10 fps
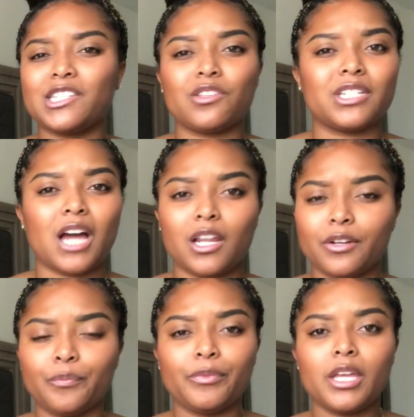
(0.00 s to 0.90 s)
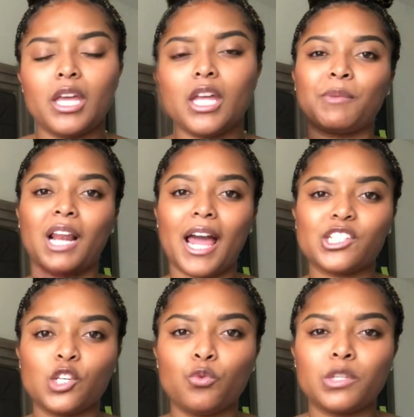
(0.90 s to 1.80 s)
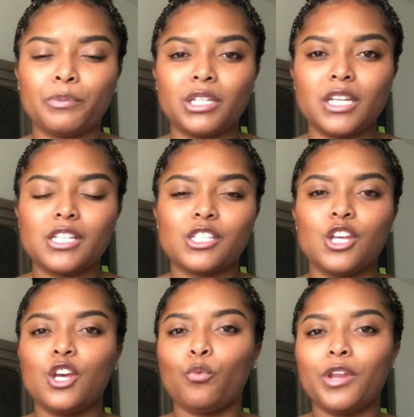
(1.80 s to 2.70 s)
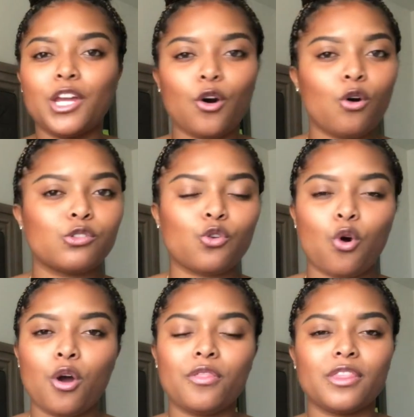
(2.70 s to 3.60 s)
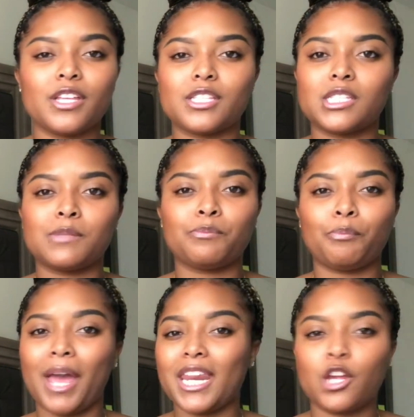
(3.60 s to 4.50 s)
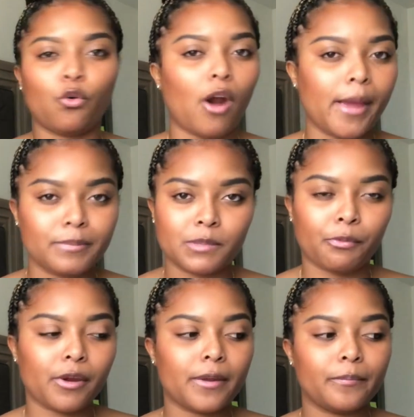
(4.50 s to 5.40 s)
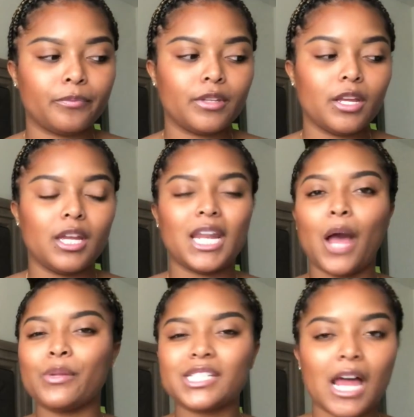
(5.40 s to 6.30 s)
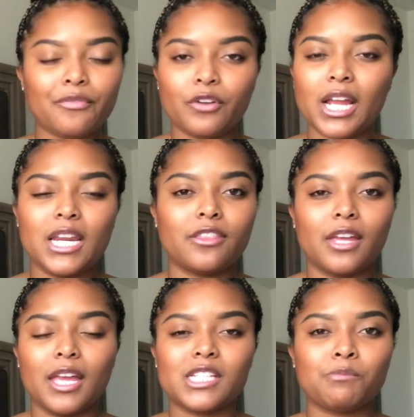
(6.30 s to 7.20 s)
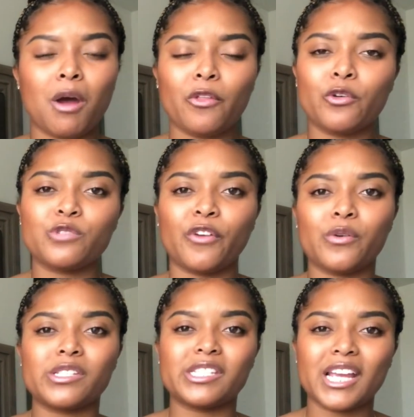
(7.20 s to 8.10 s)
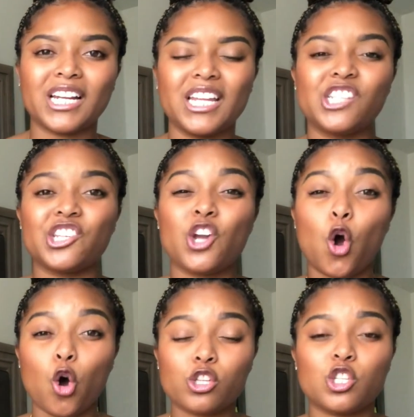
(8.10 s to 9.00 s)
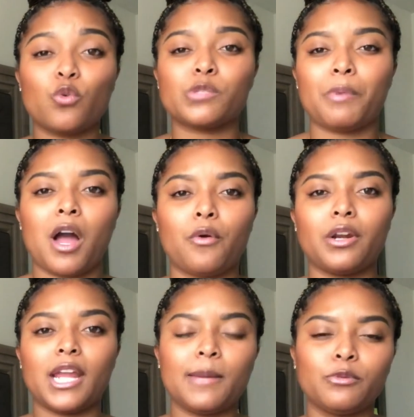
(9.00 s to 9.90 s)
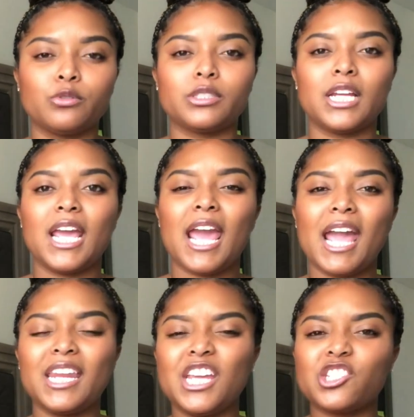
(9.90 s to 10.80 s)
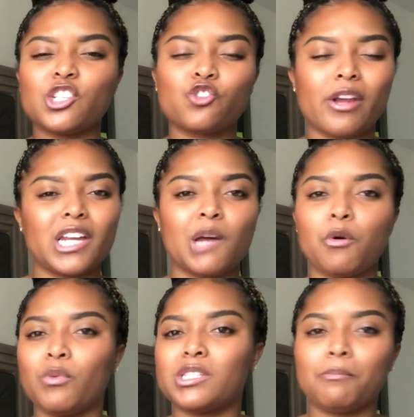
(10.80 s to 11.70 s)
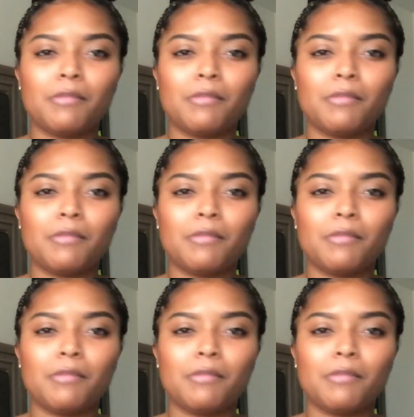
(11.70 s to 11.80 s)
on the dollar. He ends up clashing with the police when he goes on this petty crime spree. Now, it's not for anything. His mother is very sickly. She also is power enabled. And he's just trying to come up with some